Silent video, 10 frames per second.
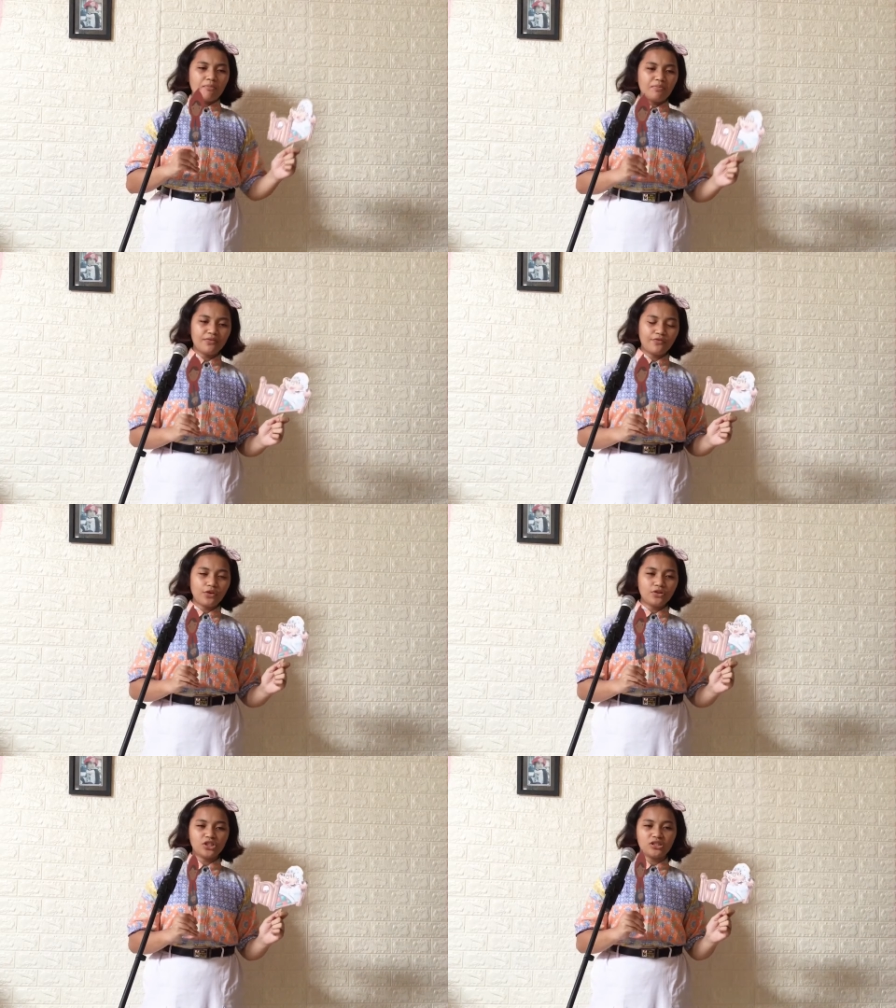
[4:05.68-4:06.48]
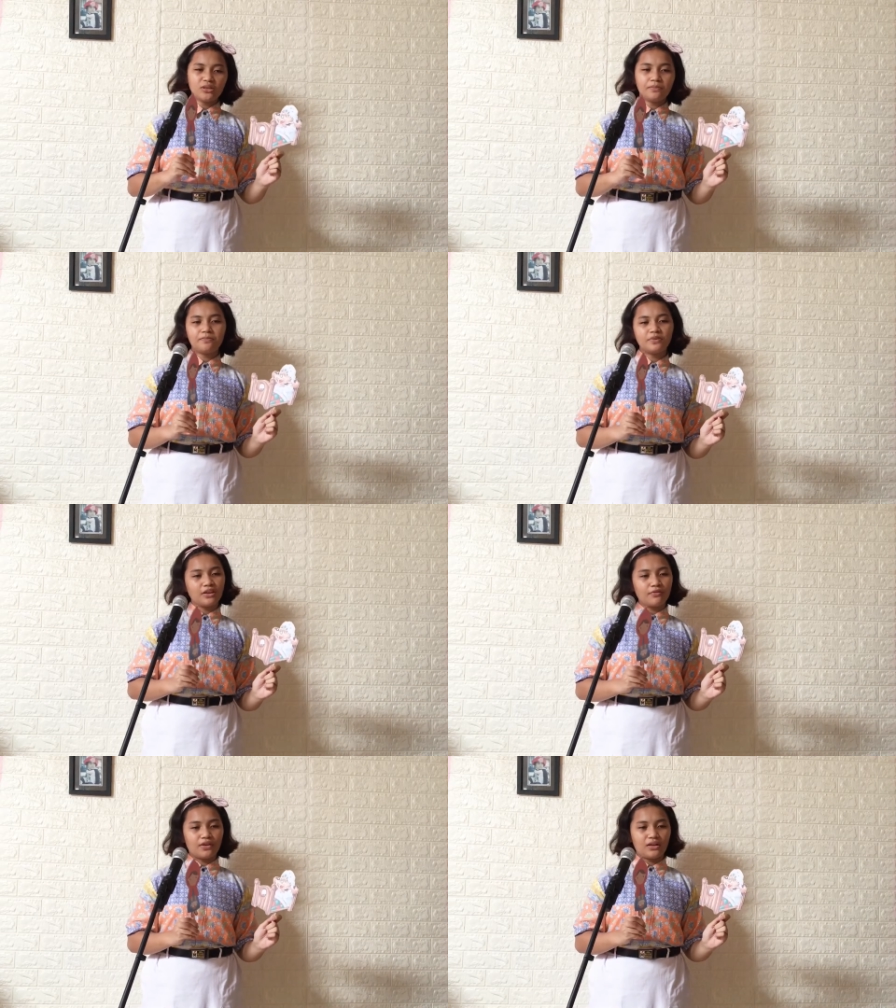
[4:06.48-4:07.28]
Before she
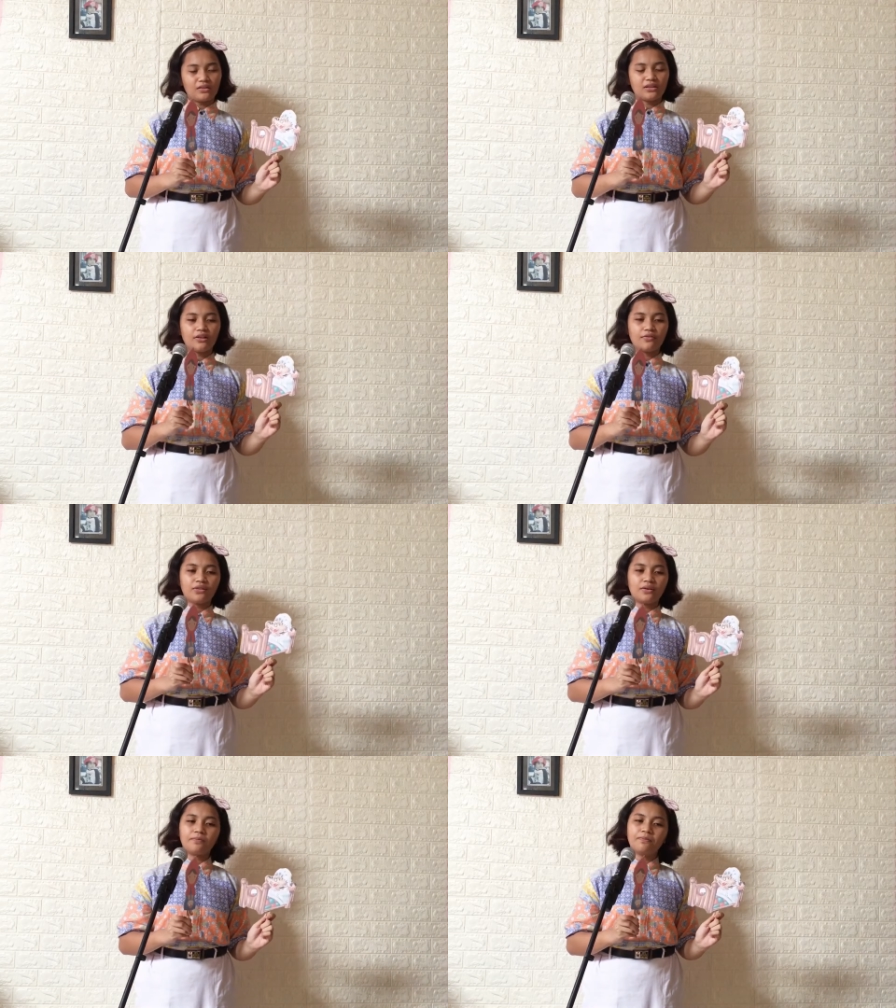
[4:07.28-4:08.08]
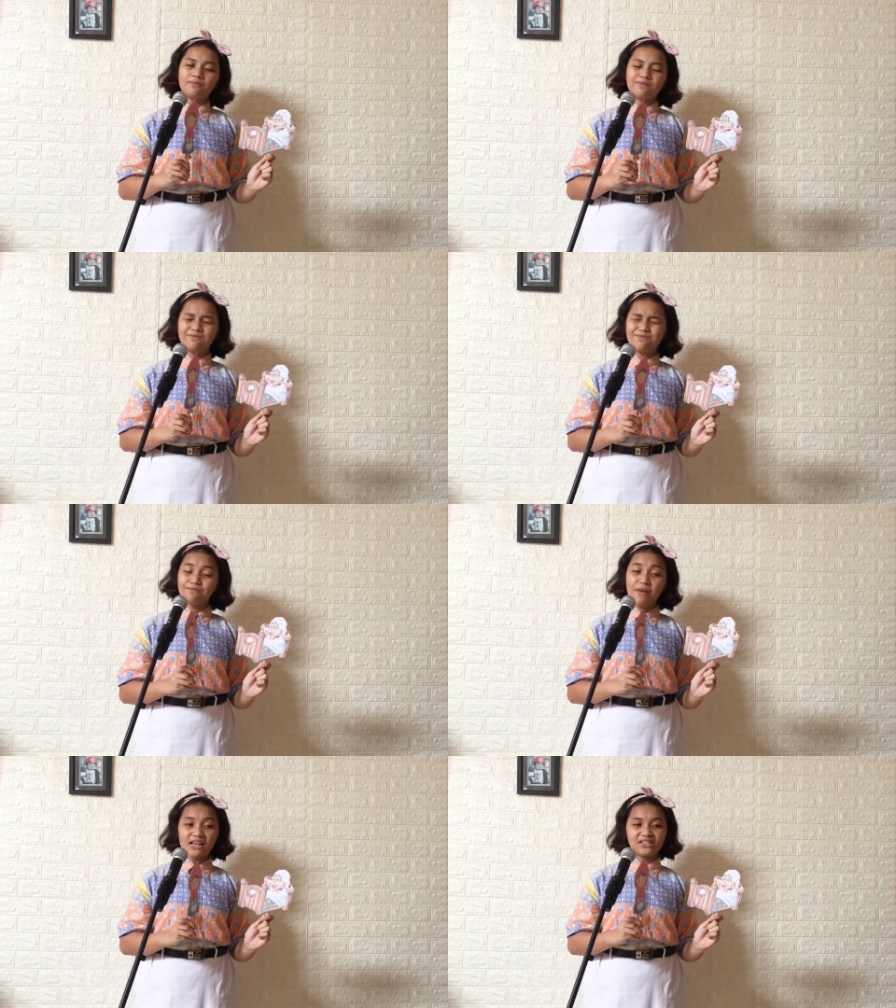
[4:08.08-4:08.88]
give the
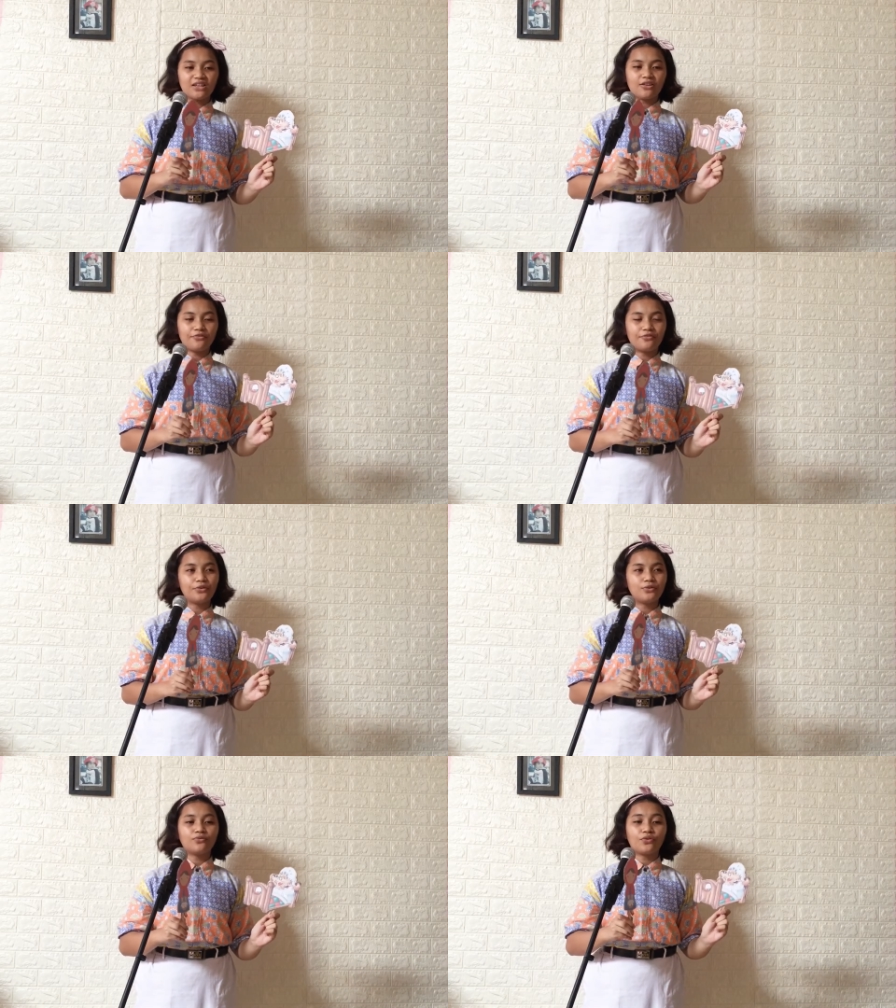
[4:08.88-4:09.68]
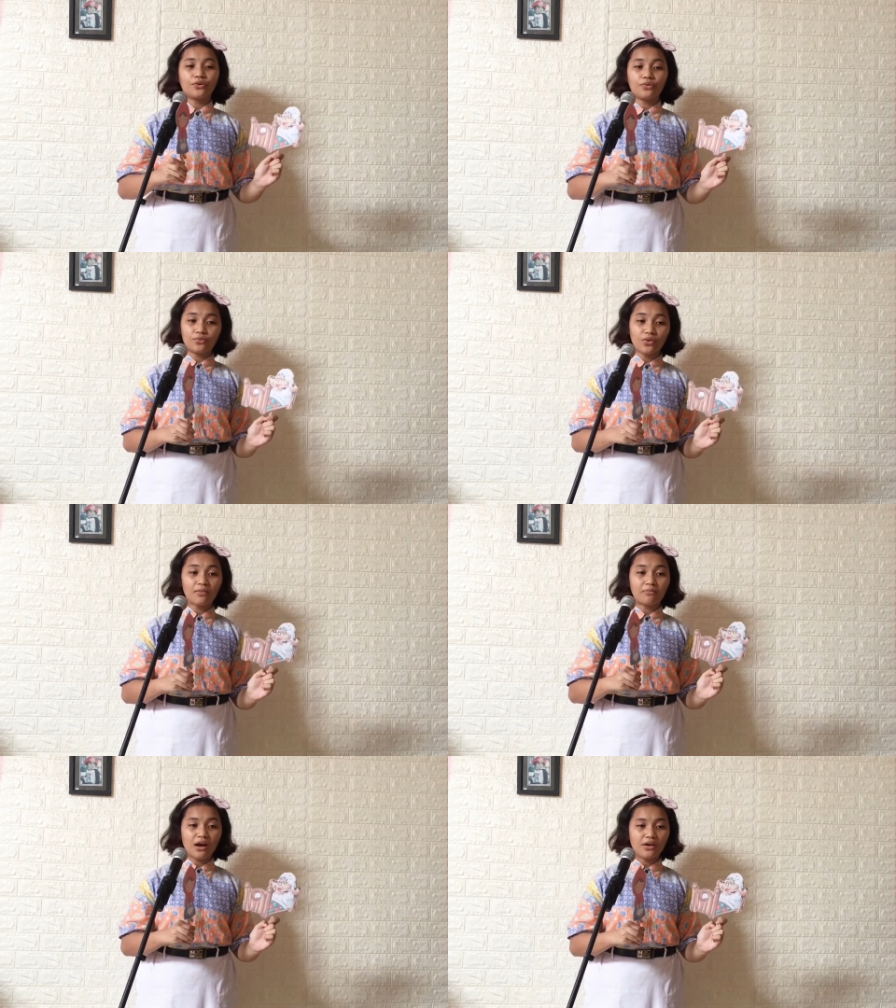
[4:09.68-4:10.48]
basket of food for her
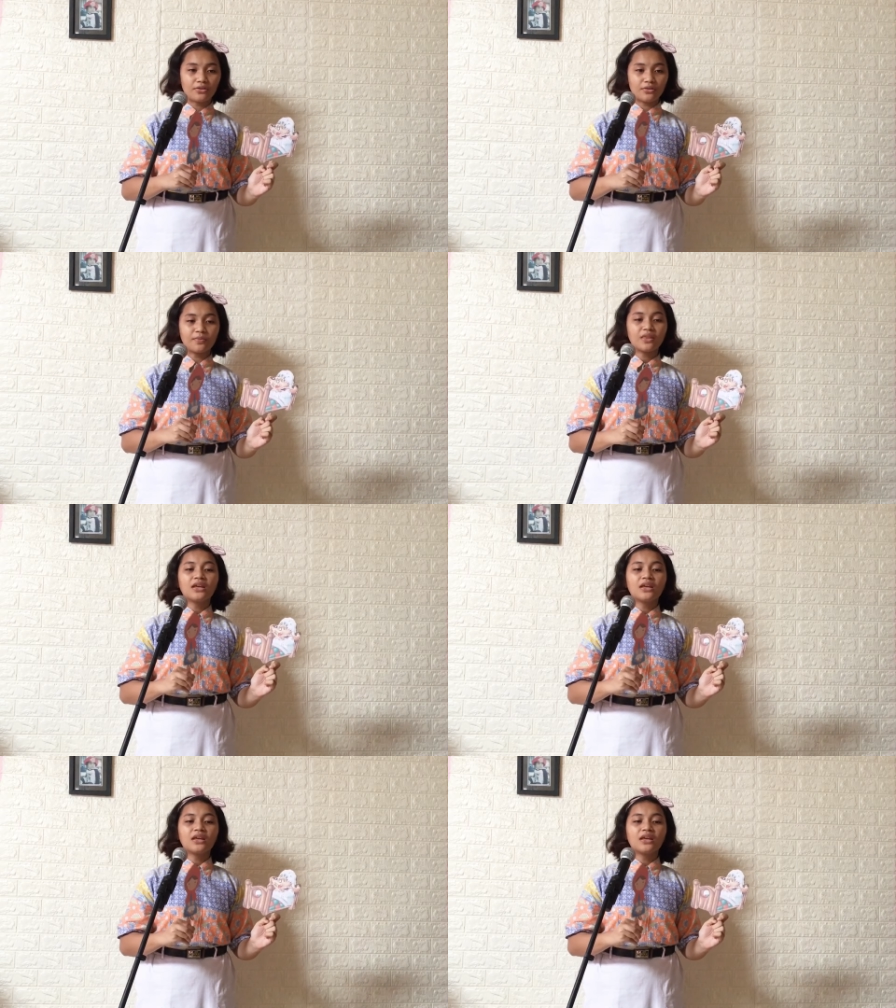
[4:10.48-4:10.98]
grandmother,